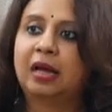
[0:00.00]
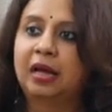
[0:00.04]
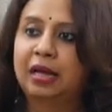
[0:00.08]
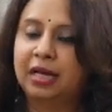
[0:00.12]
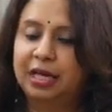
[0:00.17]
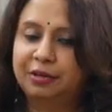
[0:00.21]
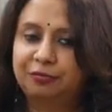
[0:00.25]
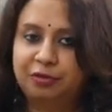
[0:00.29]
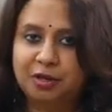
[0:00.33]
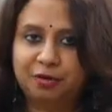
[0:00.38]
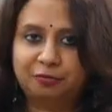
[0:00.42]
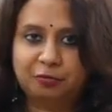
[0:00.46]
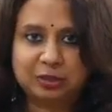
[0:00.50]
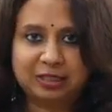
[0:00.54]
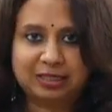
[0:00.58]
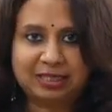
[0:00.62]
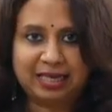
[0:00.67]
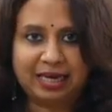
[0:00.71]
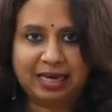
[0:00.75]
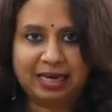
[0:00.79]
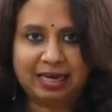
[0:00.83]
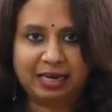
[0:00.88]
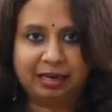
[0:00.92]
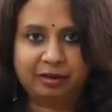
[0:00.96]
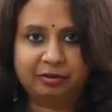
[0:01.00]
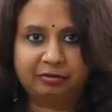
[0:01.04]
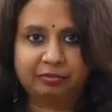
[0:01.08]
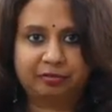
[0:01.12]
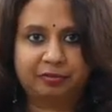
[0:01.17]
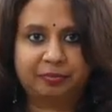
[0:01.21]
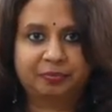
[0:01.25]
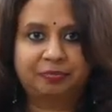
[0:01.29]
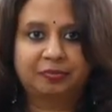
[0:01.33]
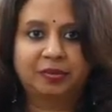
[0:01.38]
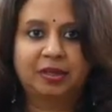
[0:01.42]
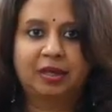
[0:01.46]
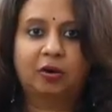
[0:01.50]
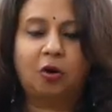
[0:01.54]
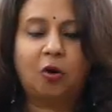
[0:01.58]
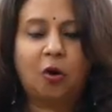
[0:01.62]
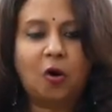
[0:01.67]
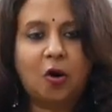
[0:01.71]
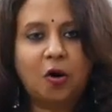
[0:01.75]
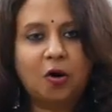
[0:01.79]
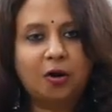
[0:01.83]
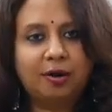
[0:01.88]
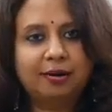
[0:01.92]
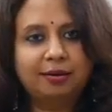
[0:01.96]
if you have to save,
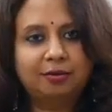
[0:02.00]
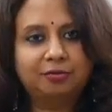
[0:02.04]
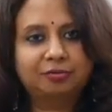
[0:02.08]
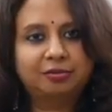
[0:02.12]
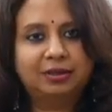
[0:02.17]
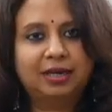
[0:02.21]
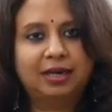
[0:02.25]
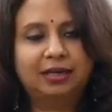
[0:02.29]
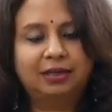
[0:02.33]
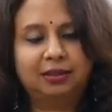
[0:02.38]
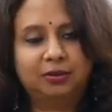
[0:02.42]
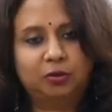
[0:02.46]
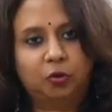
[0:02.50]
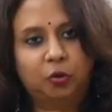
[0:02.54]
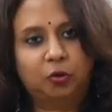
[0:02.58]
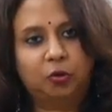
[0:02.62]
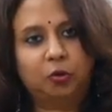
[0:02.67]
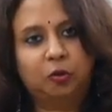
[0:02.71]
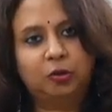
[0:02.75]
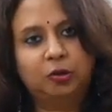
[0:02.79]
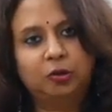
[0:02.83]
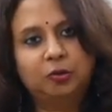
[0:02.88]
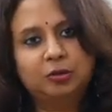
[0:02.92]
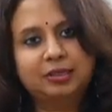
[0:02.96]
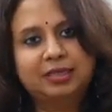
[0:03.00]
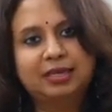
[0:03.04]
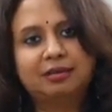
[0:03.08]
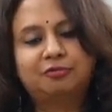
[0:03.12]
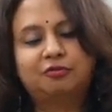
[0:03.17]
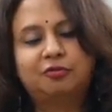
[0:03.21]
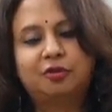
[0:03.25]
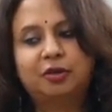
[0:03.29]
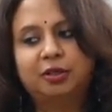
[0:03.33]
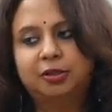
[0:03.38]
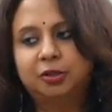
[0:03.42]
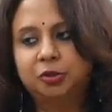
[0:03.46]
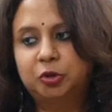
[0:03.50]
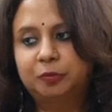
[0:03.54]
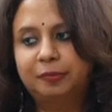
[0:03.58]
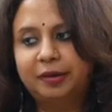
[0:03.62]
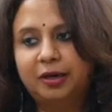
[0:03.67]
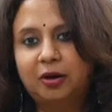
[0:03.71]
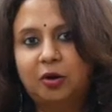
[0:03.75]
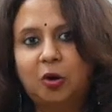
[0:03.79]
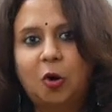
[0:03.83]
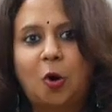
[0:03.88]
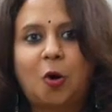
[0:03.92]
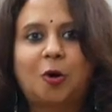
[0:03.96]
all of that, all those efforts should
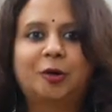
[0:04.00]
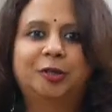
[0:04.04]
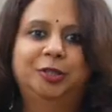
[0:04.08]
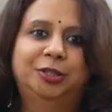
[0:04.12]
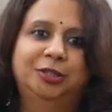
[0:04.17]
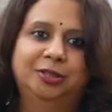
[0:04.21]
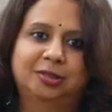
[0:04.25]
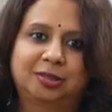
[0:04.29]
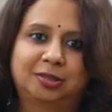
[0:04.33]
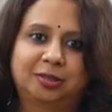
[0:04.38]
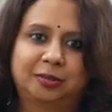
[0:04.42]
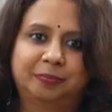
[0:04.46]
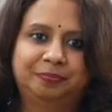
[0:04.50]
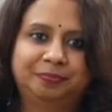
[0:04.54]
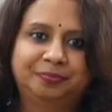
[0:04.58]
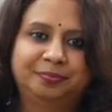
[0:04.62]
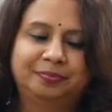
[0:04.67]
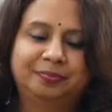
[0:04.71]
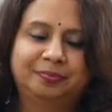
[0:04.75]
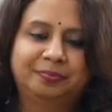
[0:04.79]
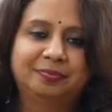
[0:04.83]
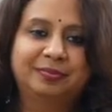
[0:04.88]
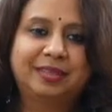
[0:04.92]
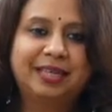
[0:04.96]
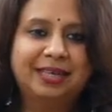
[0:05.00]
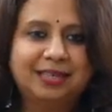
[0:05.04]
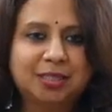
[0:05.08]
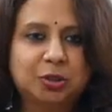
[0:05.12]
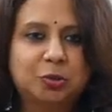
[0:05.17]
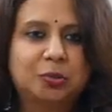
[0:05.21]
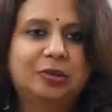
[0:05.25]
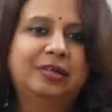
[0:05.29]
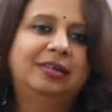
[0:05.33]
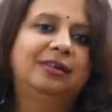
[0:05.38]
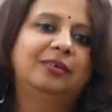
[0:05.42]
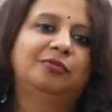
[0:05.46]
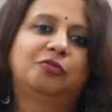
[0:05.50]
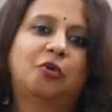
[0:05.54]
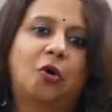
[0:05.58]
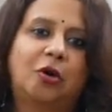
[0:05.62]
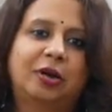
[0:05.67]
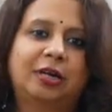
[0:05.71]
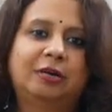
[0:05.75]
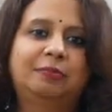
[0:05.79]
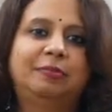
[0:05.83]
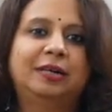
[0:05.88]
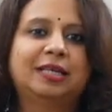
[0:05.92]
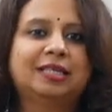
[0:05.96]
be conscious. Things will
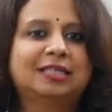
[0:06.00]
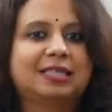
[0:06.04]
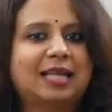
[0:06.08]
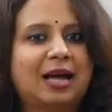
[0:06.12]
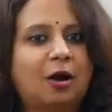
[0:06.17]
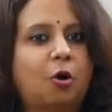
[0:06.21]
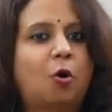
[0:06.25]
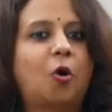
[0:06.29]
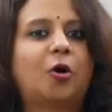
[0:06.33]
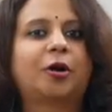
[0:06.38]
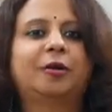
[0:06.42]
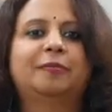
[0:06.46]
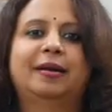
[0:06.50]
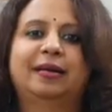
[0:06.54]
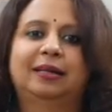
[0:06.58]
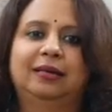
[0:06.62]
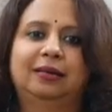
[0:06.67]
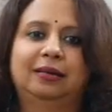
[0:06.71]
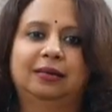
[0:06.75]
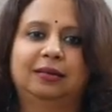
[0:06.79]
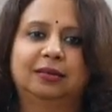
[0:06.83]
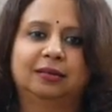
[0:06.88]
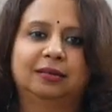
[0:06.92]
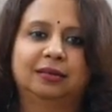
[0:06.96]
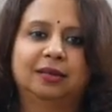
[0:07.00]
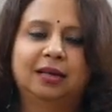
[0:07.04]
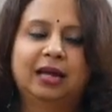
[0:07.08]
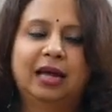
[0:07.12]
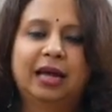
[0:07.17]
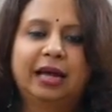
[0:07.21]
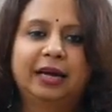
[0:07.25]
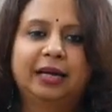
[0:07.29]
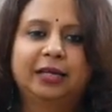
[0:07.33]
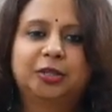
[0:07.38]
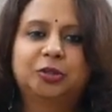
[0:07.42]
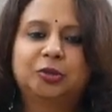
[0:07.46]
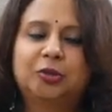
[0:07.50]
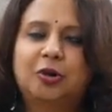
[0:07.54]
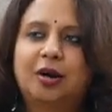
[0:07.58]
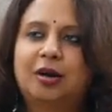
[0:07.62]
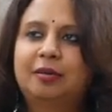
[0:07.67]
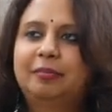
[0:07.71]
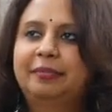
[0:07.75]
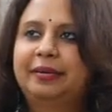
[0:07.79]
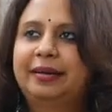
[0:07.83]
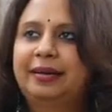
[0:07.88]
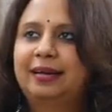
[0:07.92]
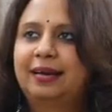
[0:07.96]
fall in place automatically. It should
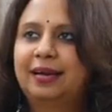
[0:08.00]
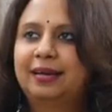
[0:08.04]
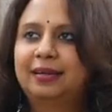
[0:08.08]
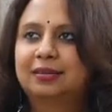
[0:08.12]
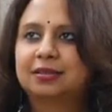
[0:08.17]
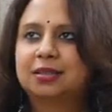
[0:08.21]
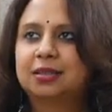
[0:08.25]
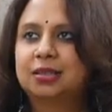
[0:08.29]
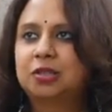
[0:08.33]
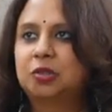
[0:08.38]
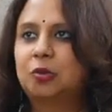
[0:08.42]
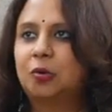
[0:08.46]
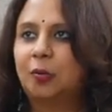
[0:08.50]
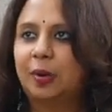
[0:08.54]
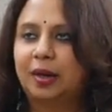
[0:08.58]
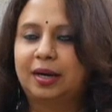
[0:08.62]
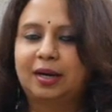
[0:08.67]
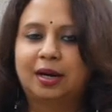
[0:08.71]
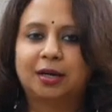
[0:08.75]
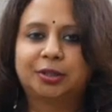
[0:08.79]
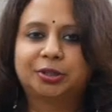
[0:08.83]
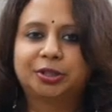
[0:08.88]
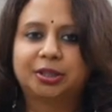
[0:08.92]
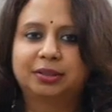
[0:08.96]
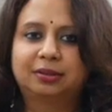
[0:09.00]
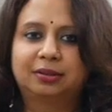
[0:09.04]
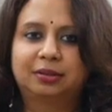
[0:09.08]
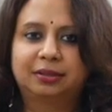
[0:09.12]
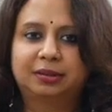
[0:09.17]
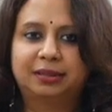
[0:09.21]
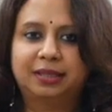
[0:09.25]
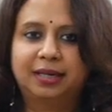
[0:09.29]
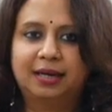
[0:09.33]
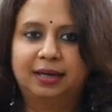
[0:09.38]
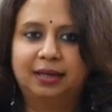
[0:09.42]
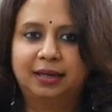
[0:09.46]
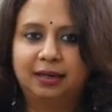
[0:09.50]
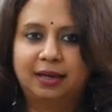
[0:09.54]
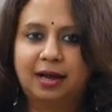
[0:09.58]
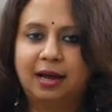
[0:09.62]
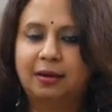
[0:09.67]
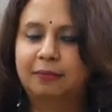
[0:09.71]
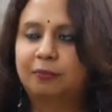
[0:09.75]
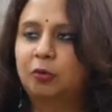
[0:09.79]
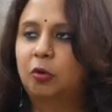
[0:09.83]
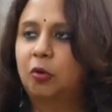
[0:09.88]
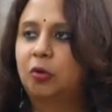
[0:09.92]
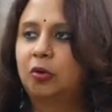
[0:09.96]
not be like just one Akshaya Tritiya day,
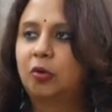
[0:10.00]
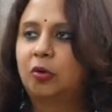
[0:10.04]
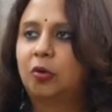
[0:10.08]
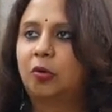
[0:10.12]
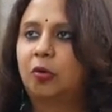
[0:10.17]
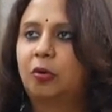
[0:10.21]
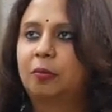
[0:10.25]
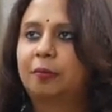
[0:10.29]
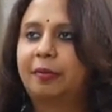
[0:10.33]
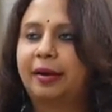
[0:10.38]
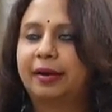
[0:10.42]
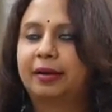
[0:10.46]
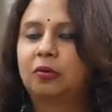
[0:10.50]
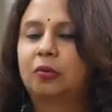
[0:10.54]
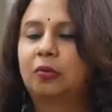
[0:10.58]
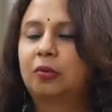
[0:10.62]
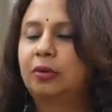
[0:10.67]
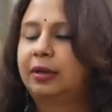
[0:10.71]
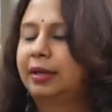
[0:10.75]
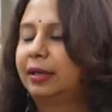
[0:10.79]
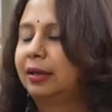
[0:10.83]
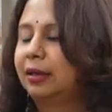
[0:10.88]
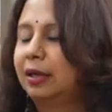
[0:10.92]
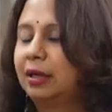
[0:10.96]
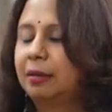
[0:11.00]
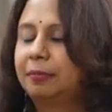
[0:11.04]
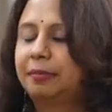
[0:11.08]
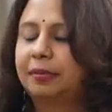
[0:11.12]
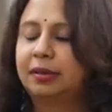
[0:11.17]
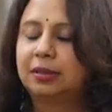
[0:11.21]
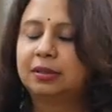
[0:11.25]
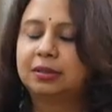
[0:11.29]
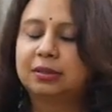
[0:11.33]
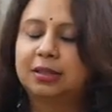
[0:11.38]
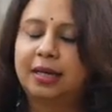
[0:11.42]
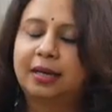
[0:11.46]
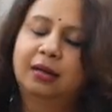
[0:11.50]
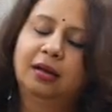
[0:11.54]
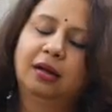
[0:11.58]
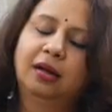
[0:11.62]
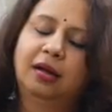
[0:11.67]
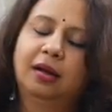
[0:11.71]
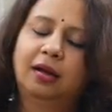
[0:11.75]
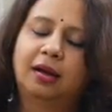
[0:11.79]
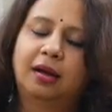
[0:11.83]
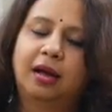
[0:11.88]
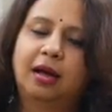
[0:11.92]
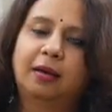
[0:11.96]
I'm going to go buy gold and keep it inside.
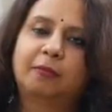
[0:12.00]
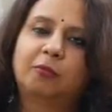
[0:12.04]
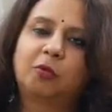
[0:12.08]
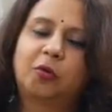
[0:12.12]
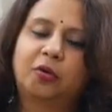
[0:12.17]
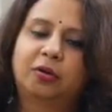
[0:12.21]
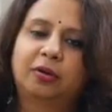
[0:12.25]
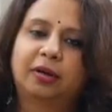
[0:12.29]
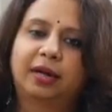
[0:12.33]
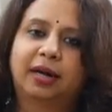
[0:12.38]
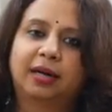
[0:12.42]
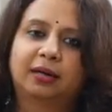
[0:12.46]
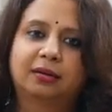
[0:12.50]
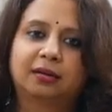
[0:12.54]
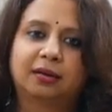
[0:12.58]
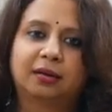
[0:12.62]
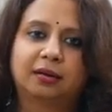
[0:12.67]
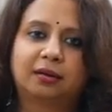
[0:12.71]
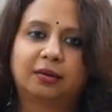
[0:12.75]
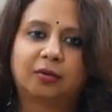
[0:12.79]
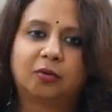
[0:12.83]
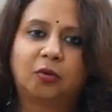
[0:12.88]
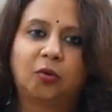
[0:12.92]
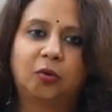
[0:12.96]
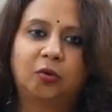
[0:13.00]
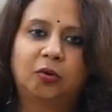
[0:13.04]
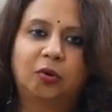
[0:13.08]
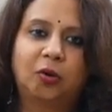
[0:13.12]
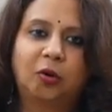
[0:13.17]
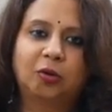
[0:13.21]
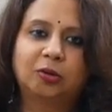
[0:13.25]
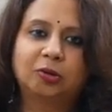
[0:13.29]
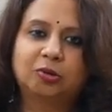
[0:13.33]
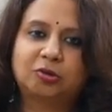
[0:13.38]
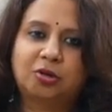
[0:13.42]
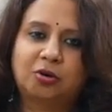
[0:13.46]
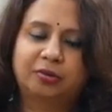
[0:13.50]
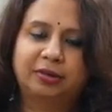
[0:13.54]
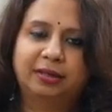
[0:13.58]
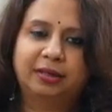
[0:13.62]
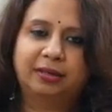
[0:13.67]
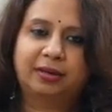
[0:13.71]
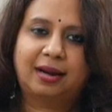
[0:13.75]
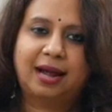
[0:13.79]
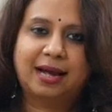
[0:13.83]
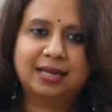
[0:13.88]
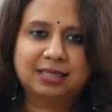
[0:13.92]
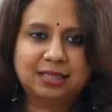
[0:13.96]
I'm going to get gold all throughout the
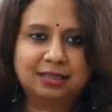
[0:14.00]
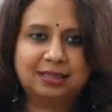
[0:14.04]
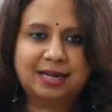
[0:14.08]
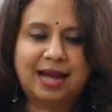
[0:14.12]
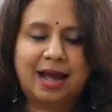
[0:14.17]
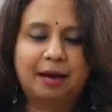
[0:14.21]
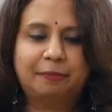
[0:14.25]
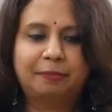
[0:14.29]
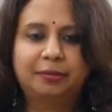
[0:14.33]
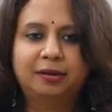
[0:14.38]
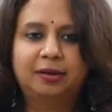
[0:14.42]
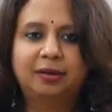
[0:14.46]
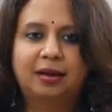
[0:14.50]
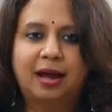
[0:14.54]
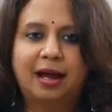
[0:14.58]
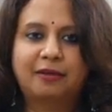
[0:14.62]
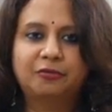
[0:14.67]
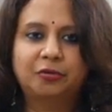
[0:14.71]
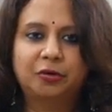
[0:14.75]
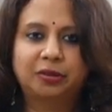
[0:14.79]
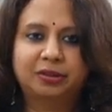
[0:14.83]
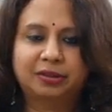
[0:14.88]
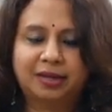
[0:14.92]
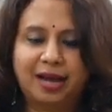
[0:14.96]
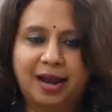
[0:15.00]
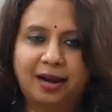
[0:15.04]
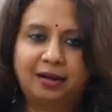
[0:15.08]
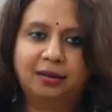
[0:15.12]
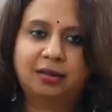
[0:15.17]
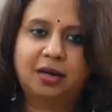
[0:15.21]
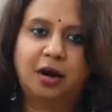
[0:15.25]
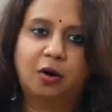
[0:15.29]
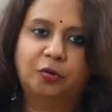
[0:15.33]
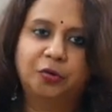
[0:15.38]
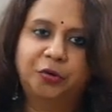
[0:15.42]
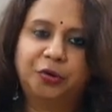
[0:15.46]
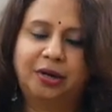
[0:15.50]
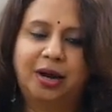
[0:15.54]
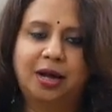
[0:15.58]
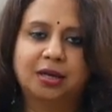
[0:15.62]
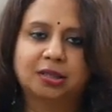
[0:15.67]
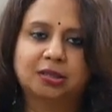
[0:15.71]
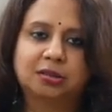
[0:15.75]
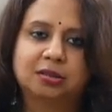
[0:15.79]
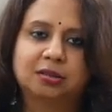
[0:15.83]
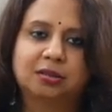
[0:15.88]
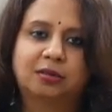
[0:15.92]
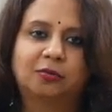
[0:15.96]
year. Has it happened? Have you tracked how your
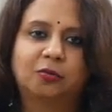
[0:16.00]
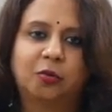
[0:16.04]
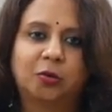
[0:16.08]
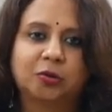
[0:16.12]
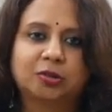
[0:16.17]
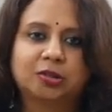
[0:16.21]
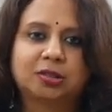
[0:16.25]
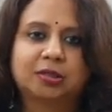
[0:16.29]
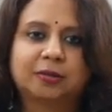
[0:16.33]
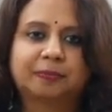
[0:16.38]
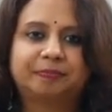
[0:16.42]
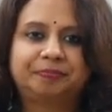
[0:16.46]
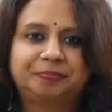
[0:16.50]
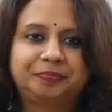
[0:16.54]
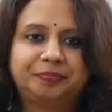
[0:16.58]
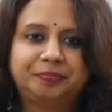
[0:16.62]
last year was?